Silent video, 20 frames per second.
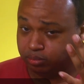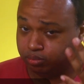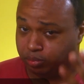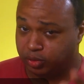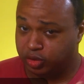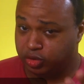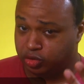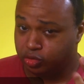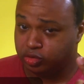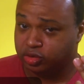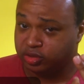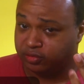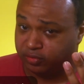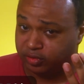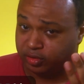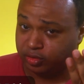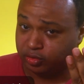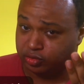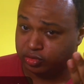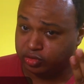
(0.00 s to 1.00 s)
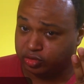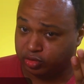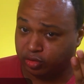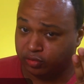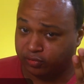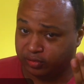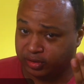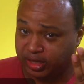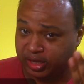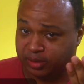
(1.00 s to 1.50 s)
But usually for those
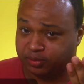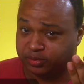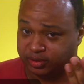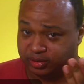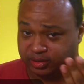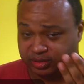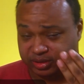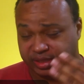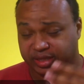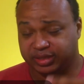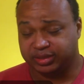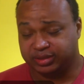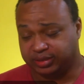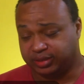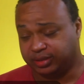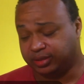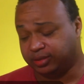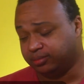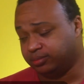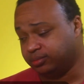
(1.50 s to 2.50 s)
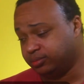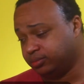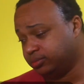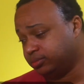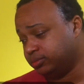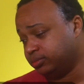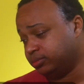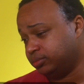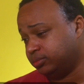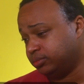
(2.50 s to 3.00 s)
server options, that's, uh,
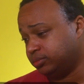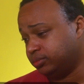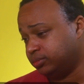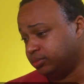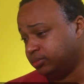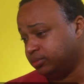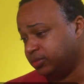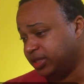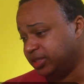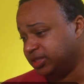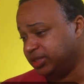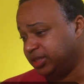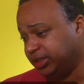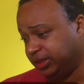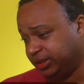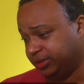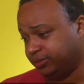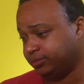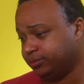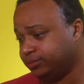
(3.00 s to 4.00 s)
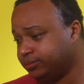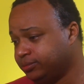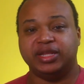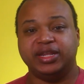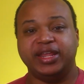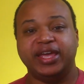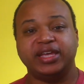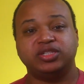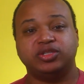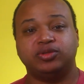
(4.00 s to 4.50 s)
that's key. The
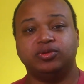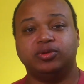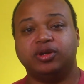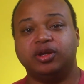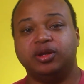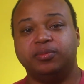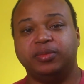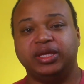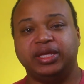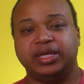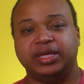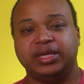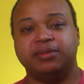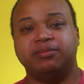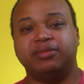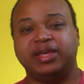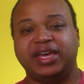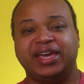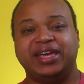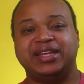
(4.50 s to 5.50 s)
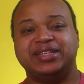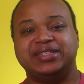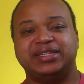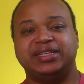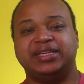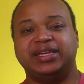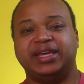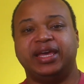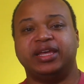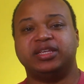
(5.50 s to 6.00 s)
next two are gonna be M A
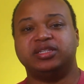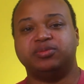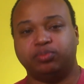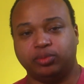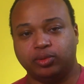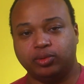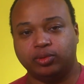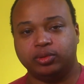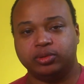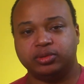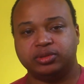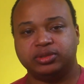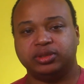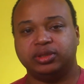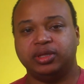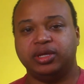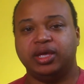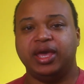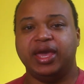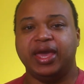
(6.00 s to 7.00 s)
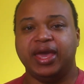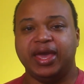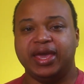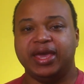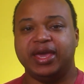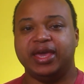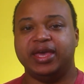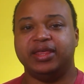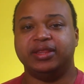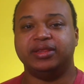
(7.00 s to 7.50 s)
T X boards.
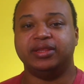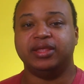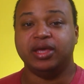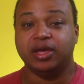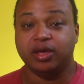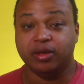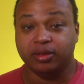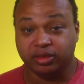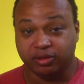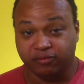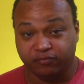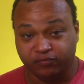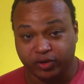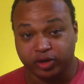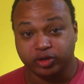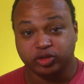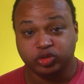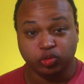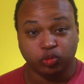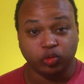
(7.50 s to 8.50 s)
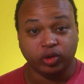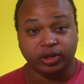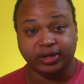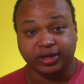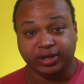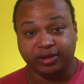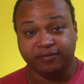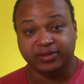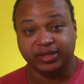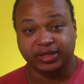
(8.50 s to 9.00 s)
And the first one
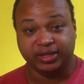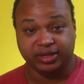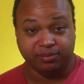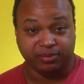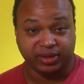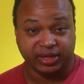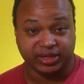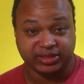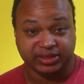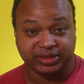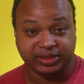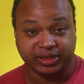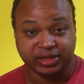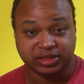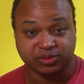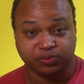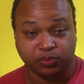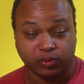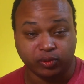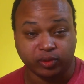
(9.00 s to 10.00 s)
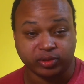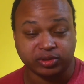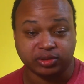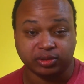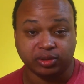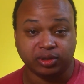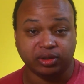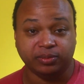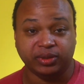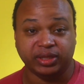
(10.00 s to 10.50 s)
of the M A T X boards
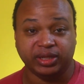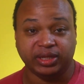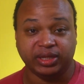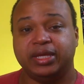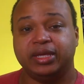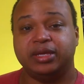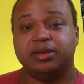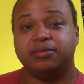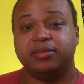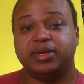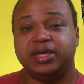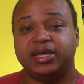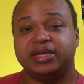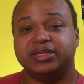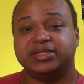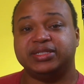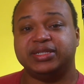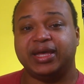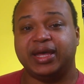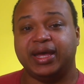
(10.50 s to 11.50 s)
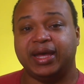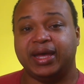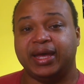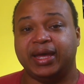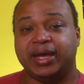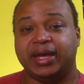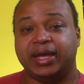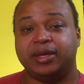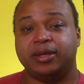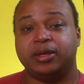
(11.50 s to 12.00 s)
is going to be M S
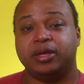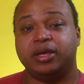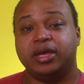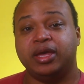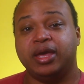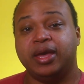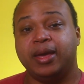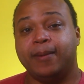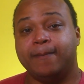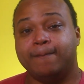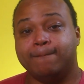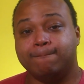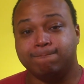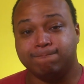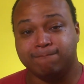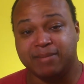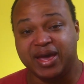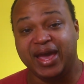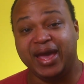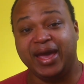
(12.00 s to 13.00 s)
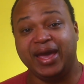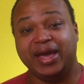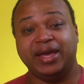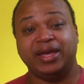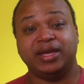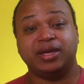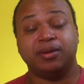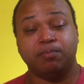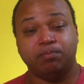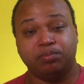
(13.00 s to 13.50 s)
I
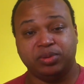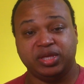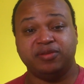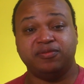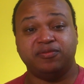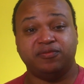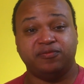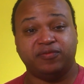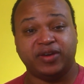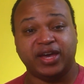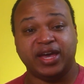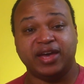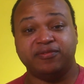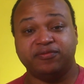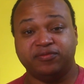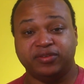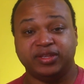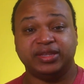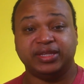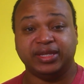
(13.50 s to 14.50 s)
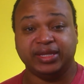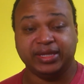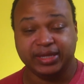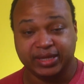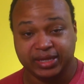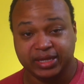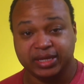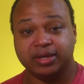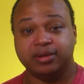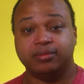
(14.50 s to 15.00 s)
MAG B five fifty
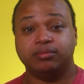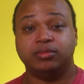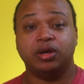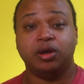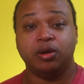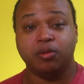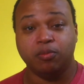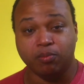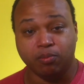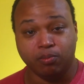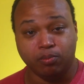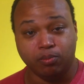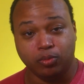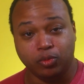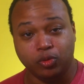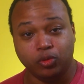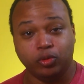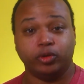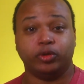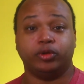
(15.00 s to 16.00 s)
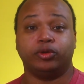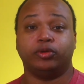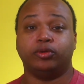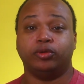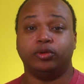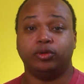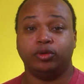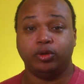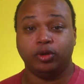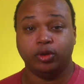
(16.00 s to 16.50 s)
M
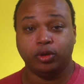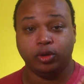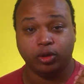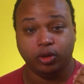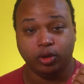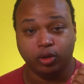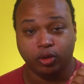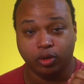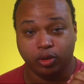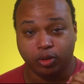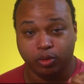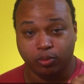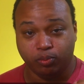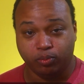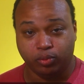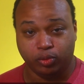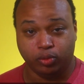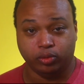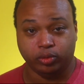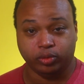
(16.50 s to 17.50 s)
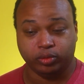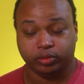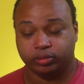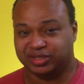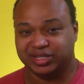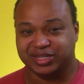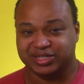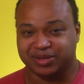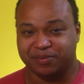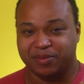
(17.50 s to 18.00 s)
Mortar board.
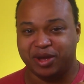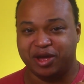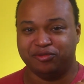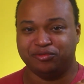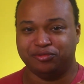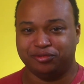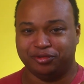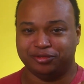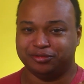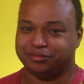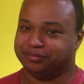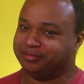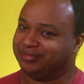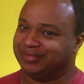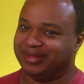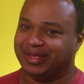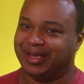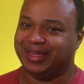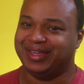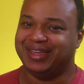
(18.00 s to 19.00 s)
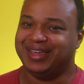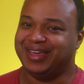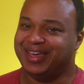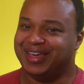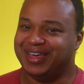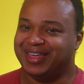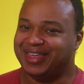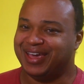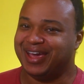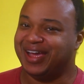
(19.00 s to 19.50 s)
That's a mouthful.
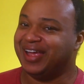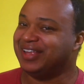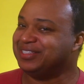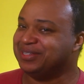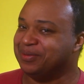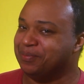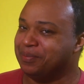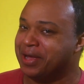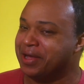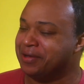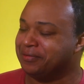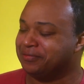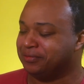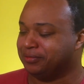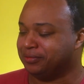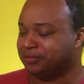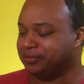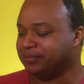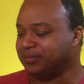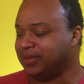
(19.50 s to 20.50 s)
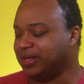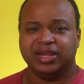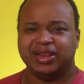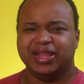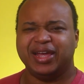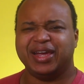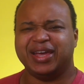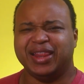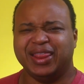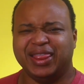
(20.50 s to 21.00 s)
That's a mouthful.
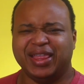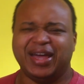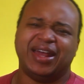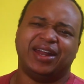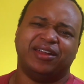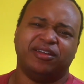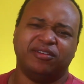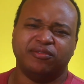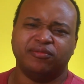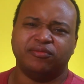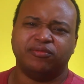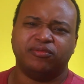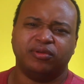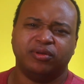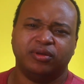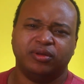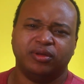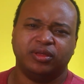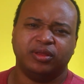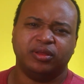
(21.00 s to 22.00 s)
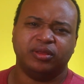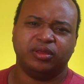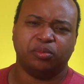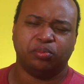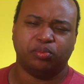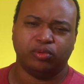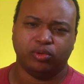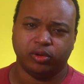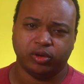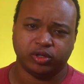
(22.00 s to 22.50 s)
Like a lot of the
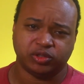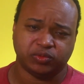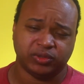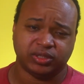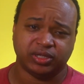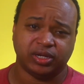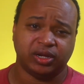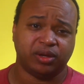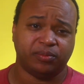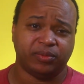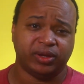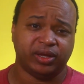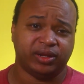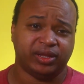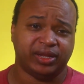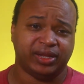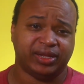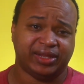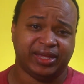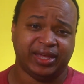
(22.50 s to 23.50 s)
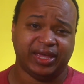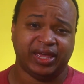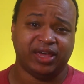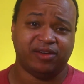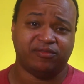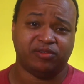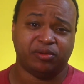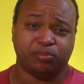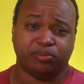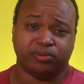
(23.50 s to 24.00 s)
boards we talk about, it, they
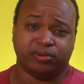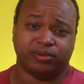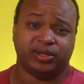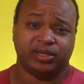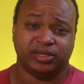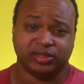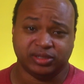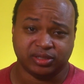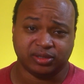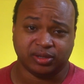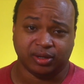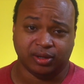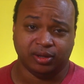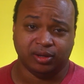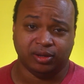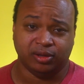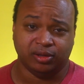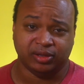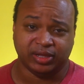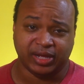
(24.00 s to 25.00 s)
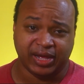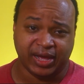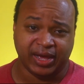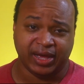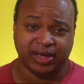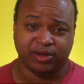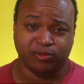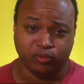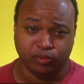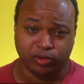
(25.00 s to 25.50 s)
have a pre-installed
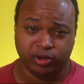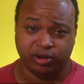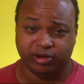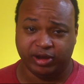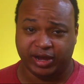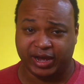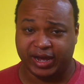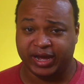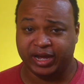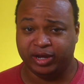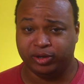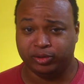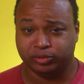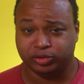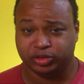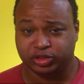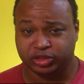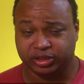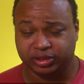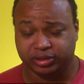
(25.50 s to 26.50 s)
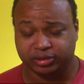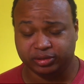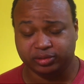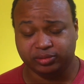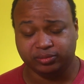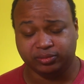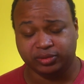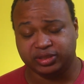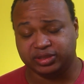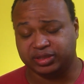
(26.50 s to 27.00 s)
rear aisle
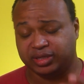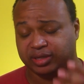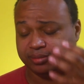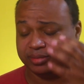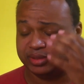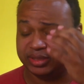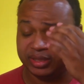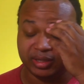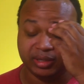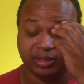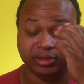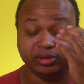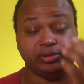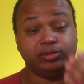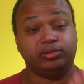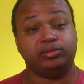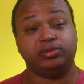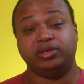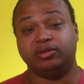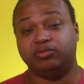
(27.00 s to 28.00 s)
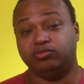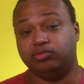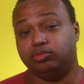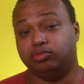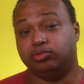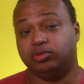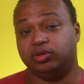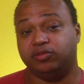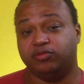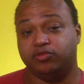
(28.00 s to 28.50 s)
shield, which I'm telling you, if
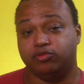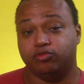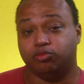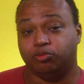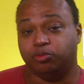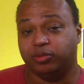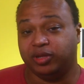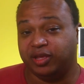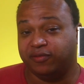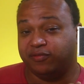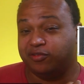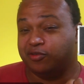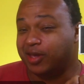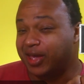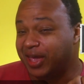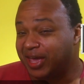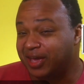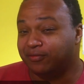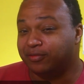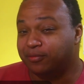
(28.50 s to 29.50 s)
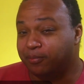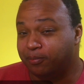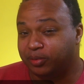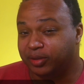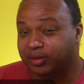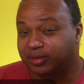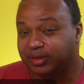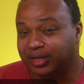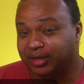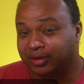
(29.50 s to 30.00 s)
you if you if you ever
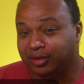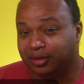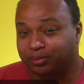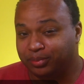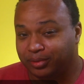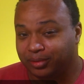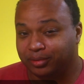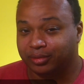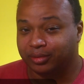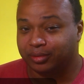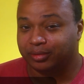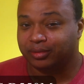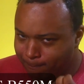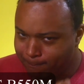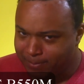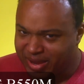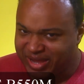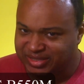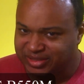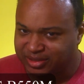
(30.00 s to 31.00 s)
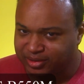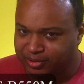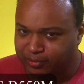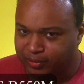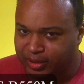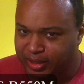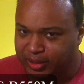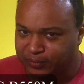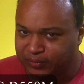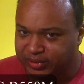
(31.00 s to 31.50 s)
built a computer, messing
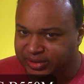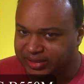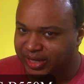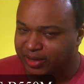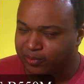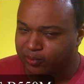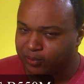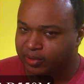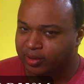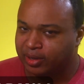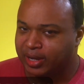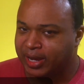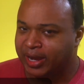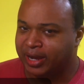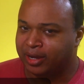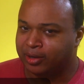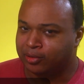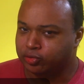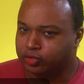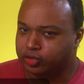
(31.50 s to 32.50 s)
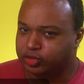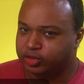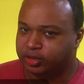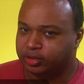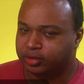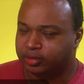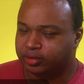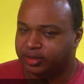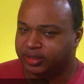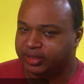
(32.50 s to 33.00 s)
around with that rear aisle
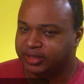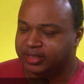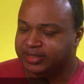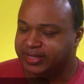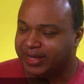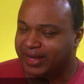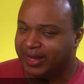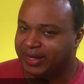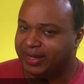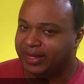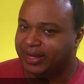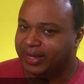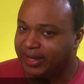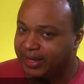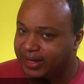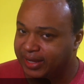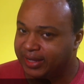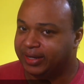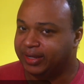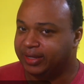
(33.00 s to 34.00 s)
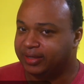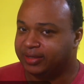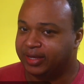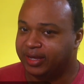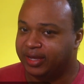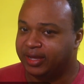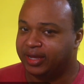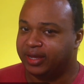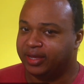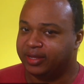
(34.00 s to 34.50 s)
shield is a headache,
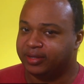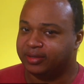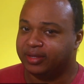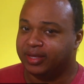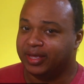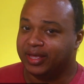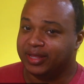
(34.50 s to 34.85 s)
and